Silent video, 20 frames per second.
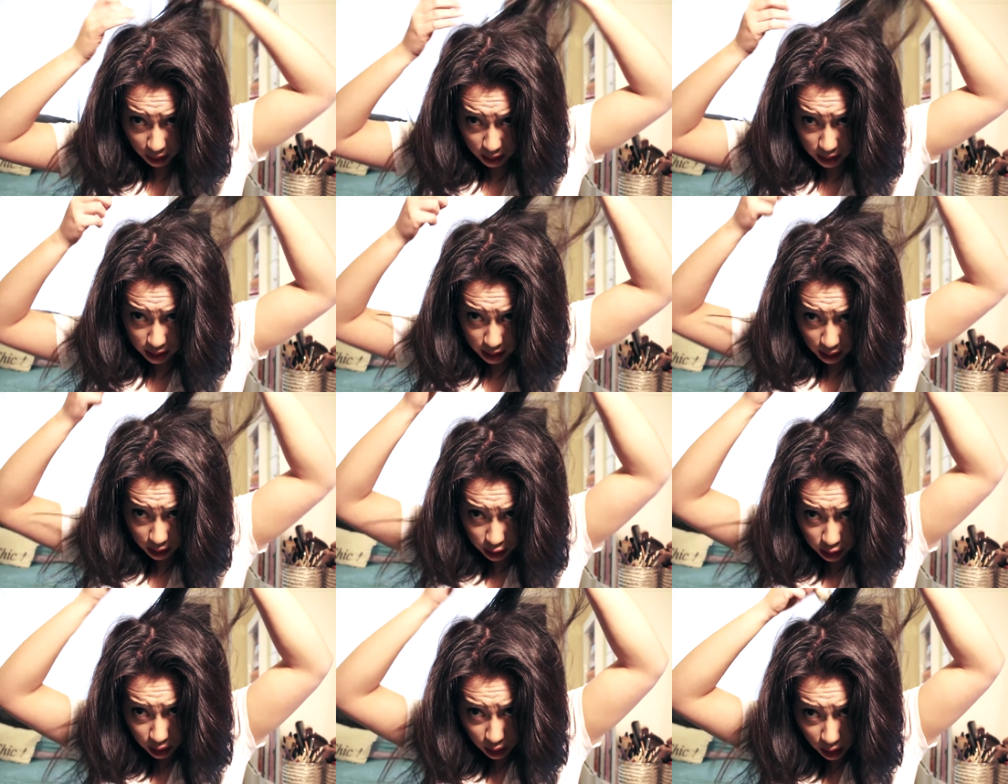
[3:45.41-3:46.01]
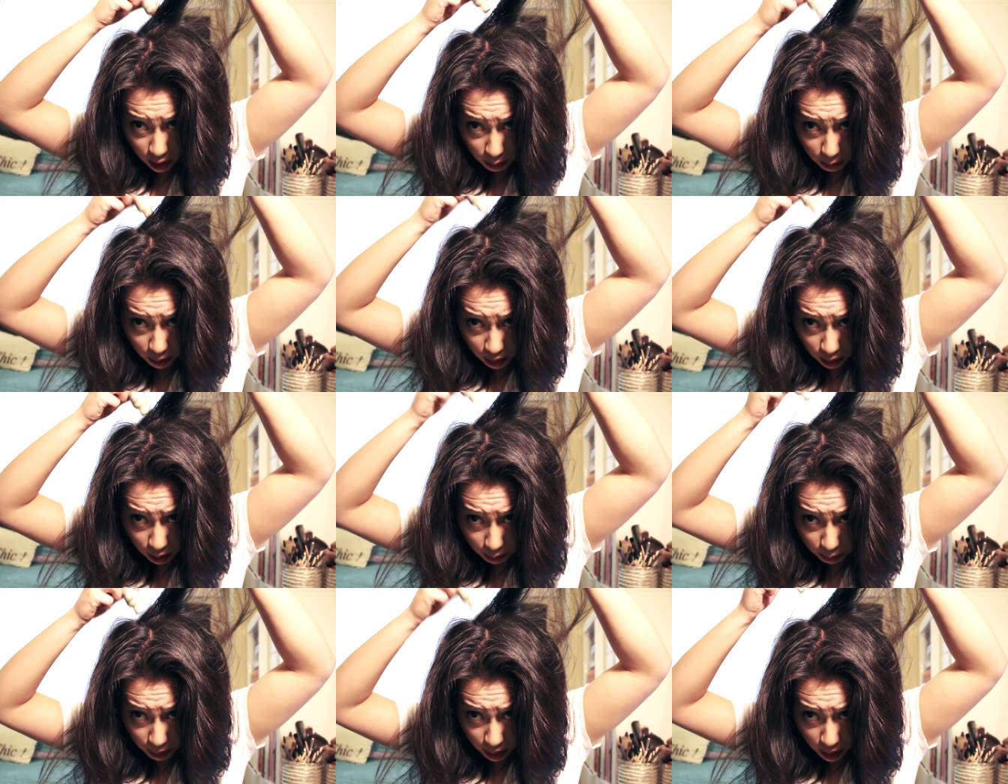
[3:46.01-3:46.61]
a section up
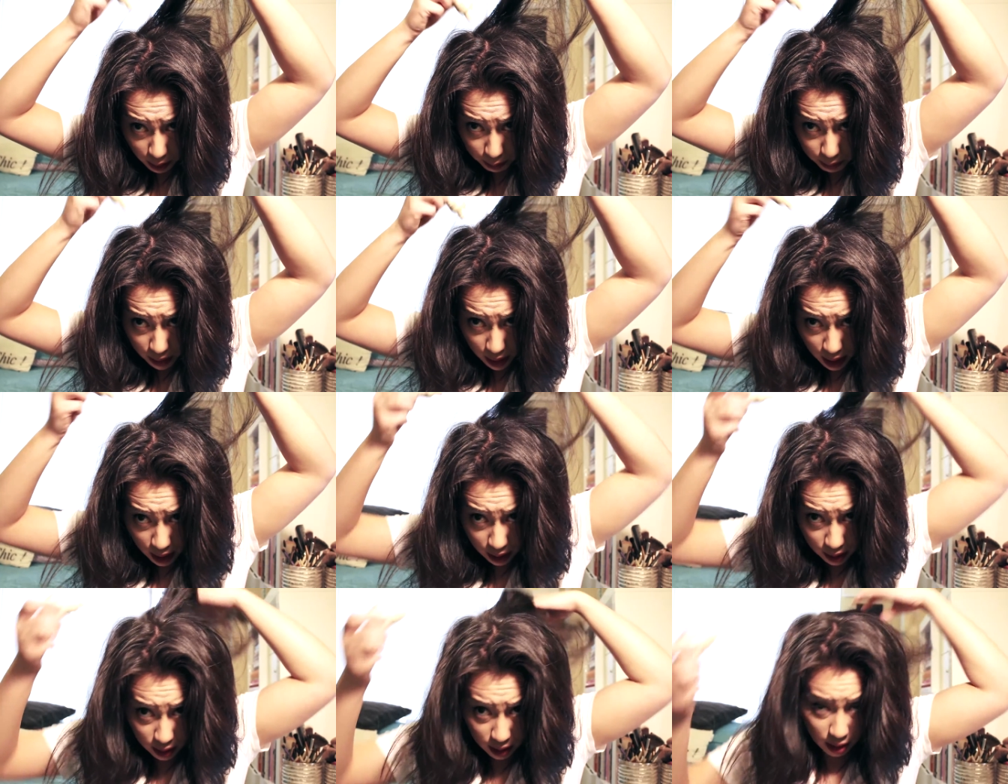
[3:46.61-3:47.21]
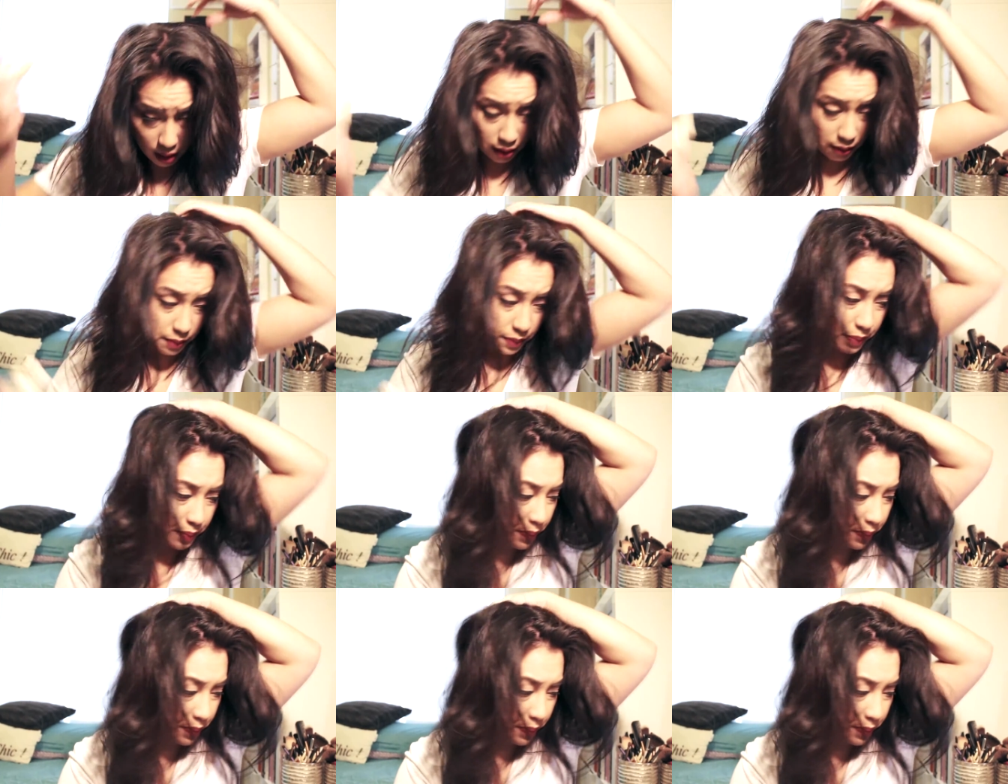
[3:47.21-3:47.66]
and pop that in there.